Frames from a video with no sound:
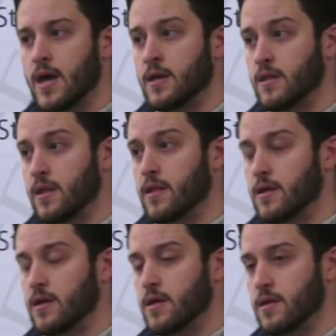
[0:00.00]
and
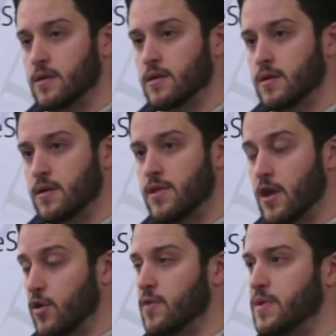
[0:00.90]
they
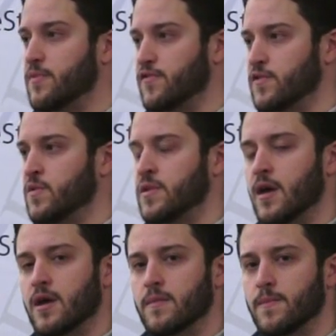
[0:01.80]
are great people for doing
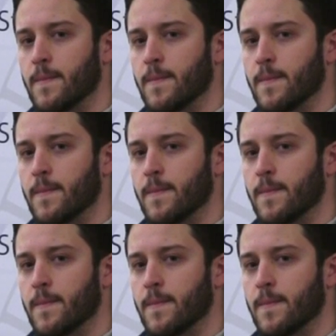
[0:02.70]
that.